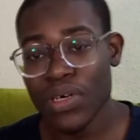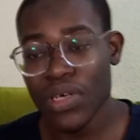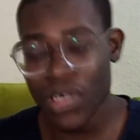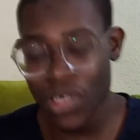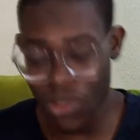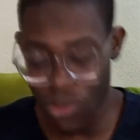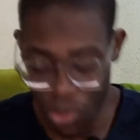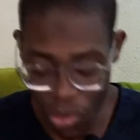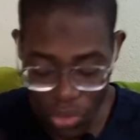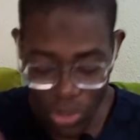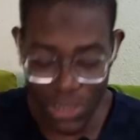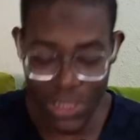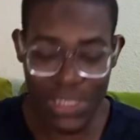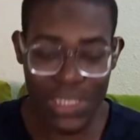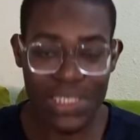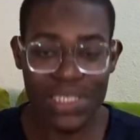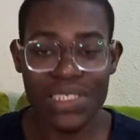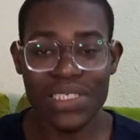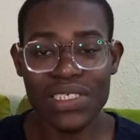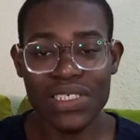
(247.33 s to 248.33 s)
You know,
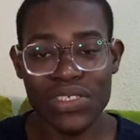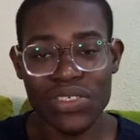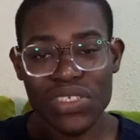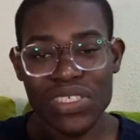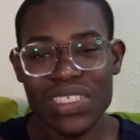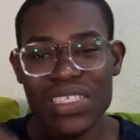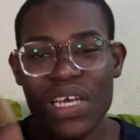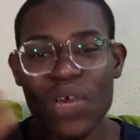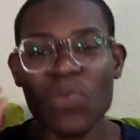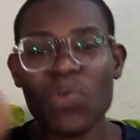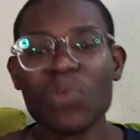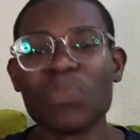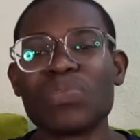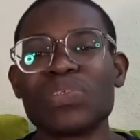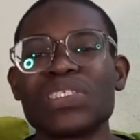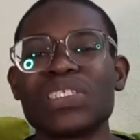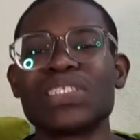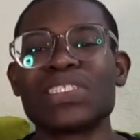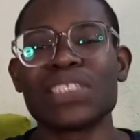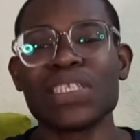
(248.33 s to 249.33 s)
consistency is just that
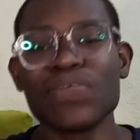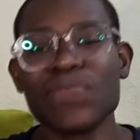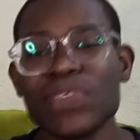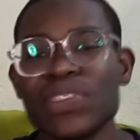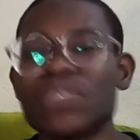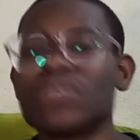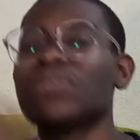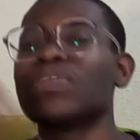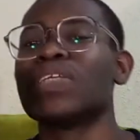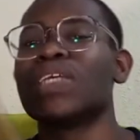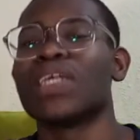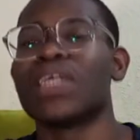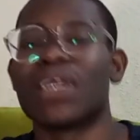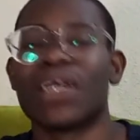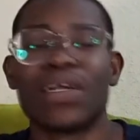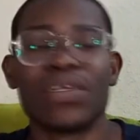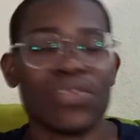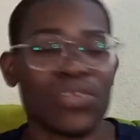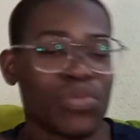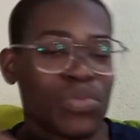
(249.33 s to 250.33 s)
1% every single day,
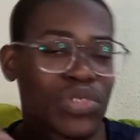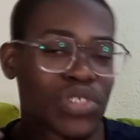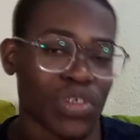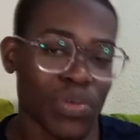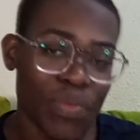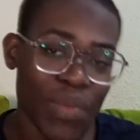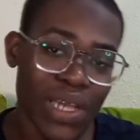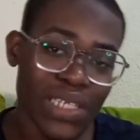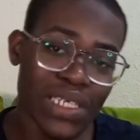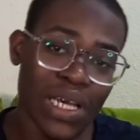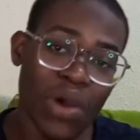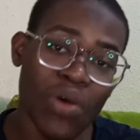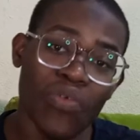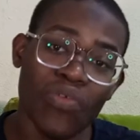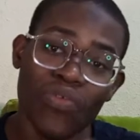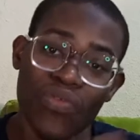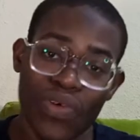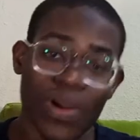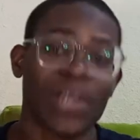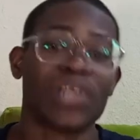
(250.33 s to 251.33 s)
and you'll be surprised how
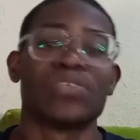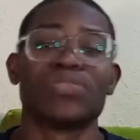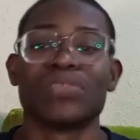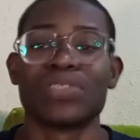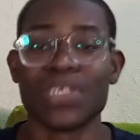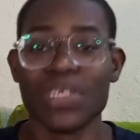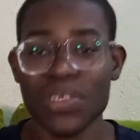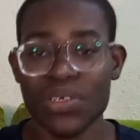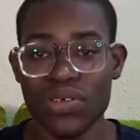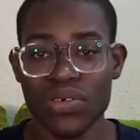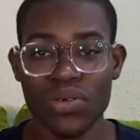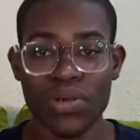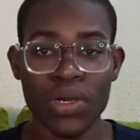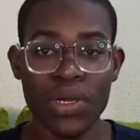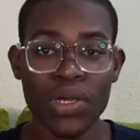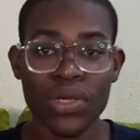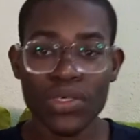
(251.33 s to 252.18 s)
far it will take you.